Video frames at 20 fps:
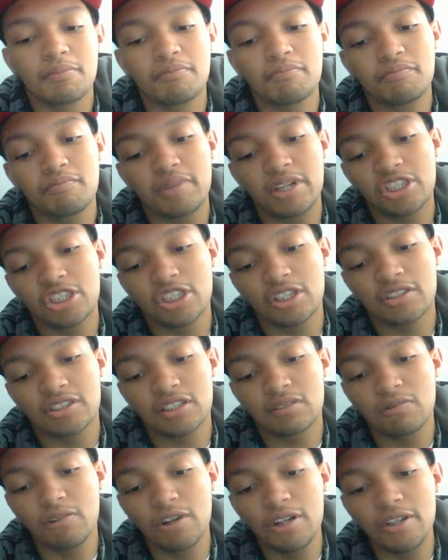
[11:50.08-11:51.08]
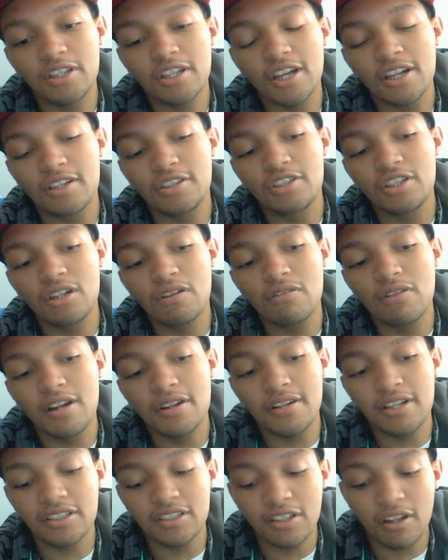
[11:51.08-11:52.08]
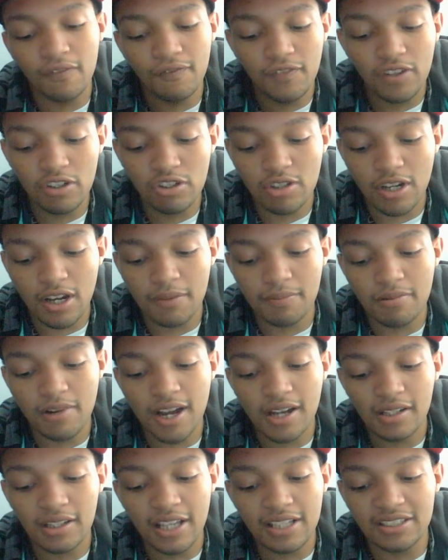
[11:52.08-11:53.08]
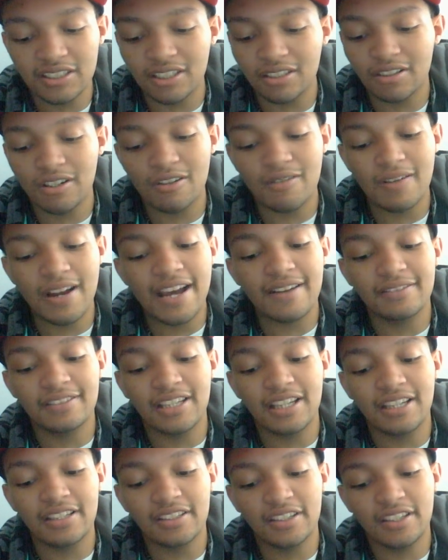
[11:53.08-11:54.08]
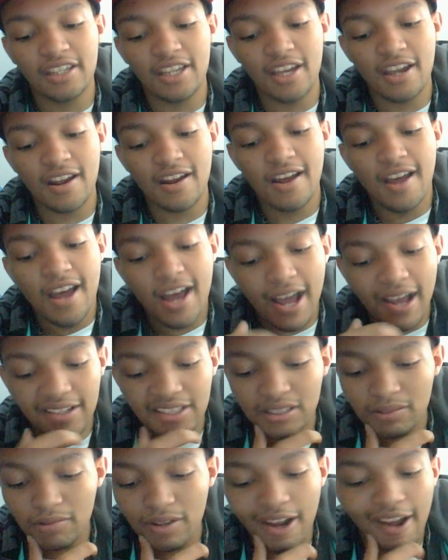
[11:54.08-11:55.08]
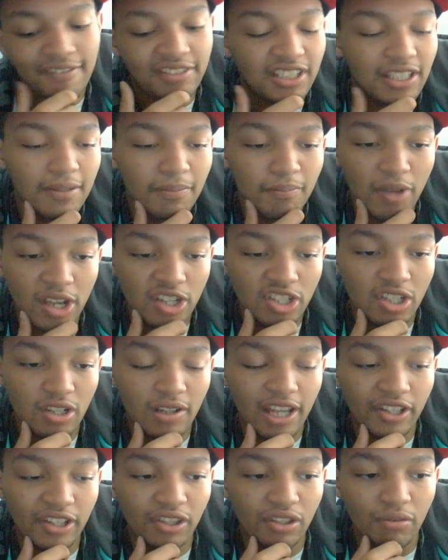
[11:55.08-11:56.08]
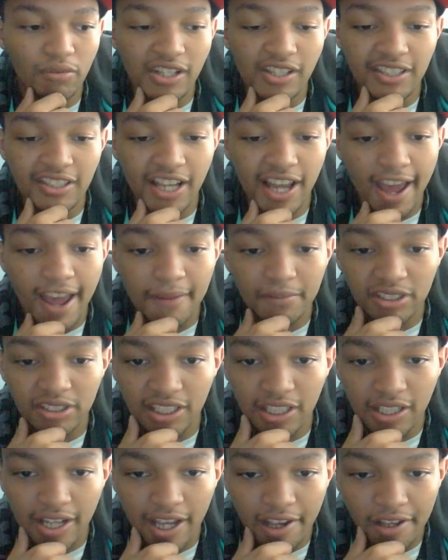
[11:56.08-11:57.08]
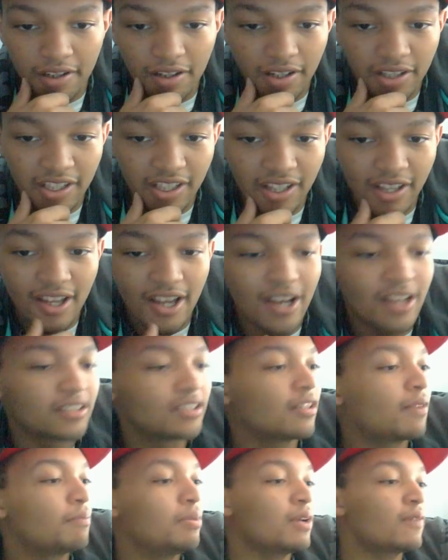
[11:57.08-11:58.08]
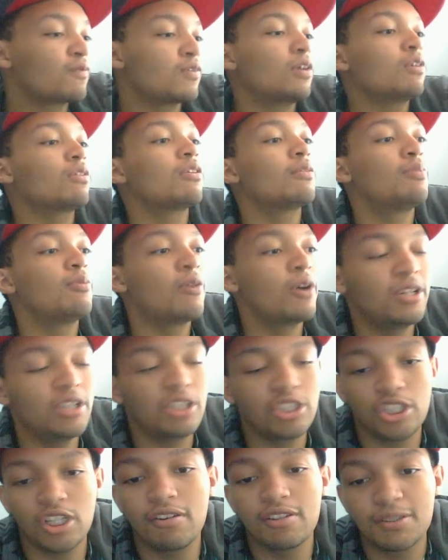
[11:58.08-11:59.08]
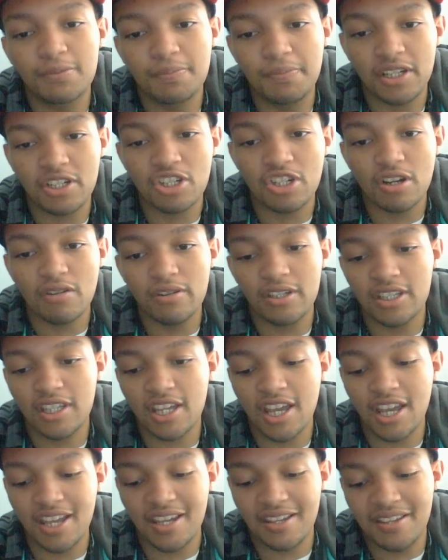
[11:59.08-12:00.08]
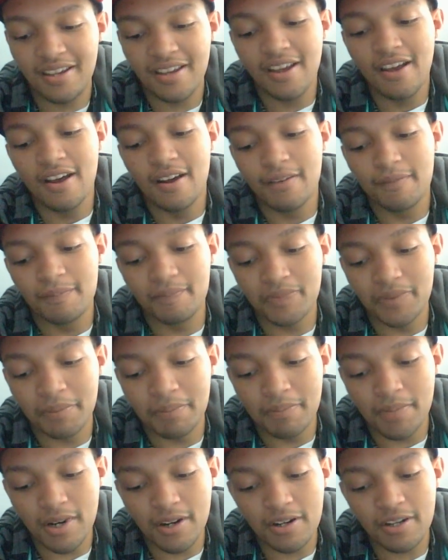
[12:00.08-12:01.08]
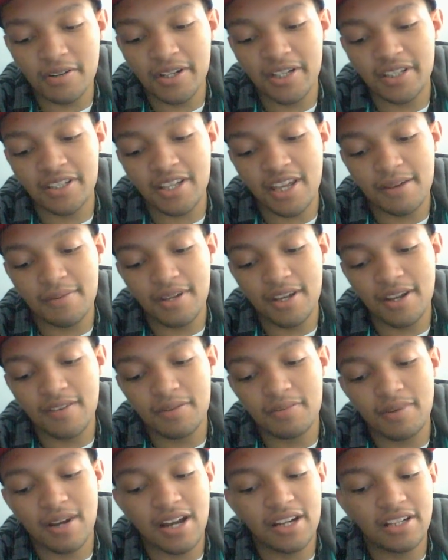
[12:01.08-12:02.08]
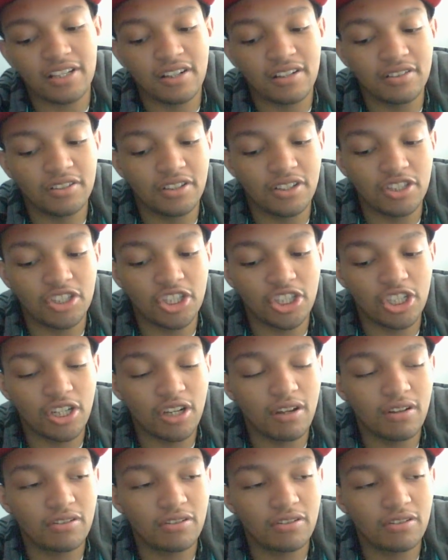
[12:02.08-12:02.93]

Big Show says, what are you going to do when there's no future of Brock Lesnar? So the crowd didn't care. I swear I've seen Big Show like three times tonight on here. So the big vocal point of this show is Big Show and Kane murdering damn everybody on this show.